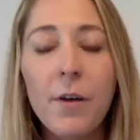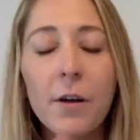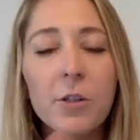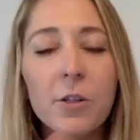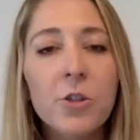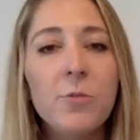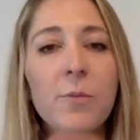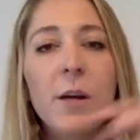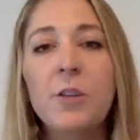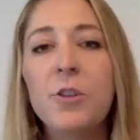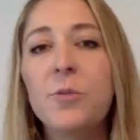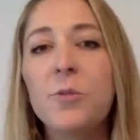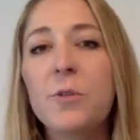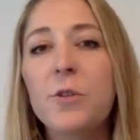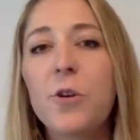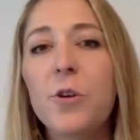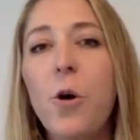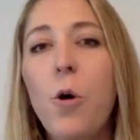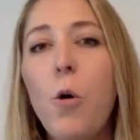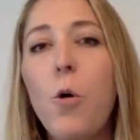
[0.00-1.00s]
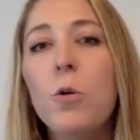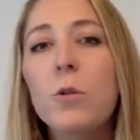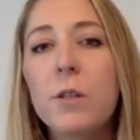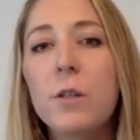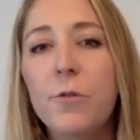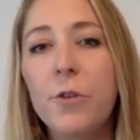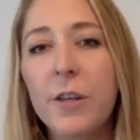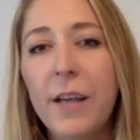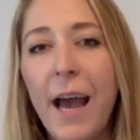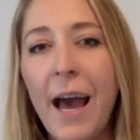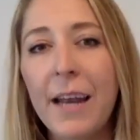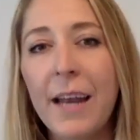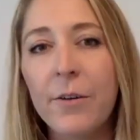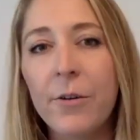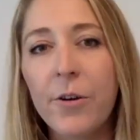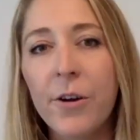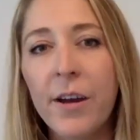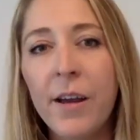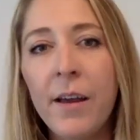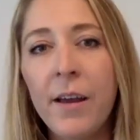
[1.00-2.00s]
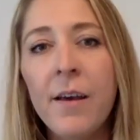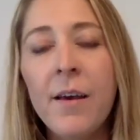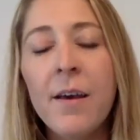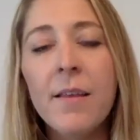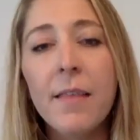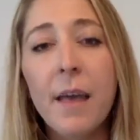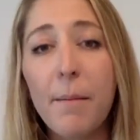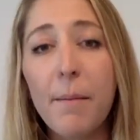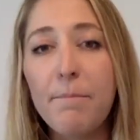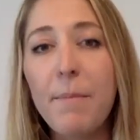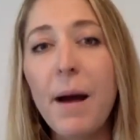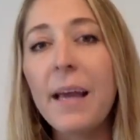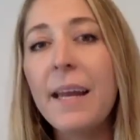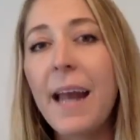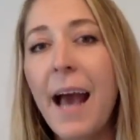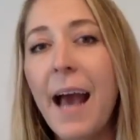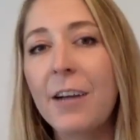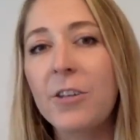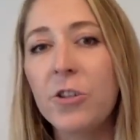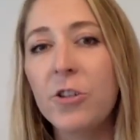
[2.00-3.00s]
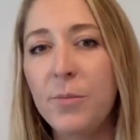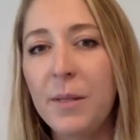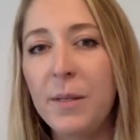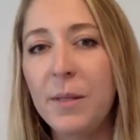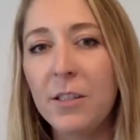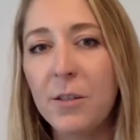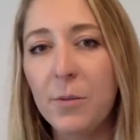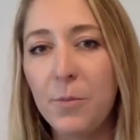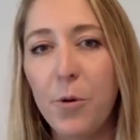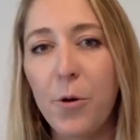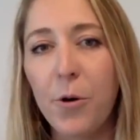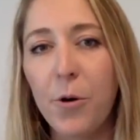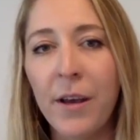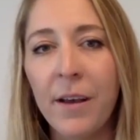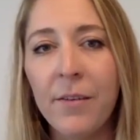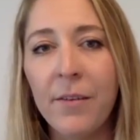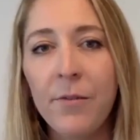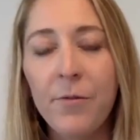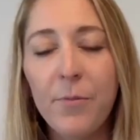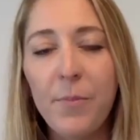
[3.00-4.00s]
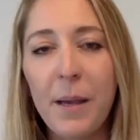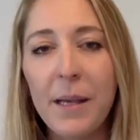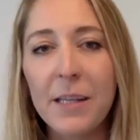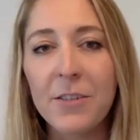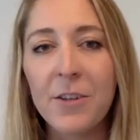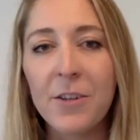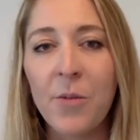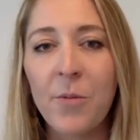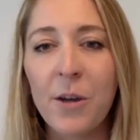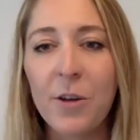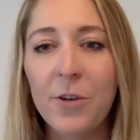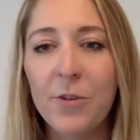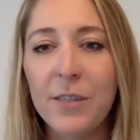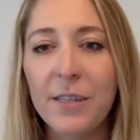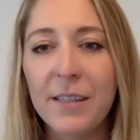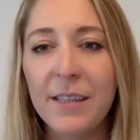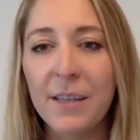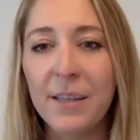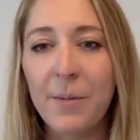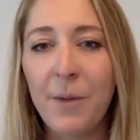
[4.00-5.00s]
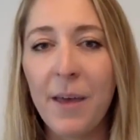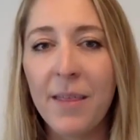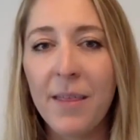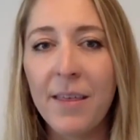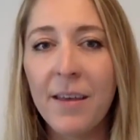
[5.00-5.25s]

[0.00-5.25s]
Functional mushrooms are a whole different category that might actually be supportive based on what you're dealing with.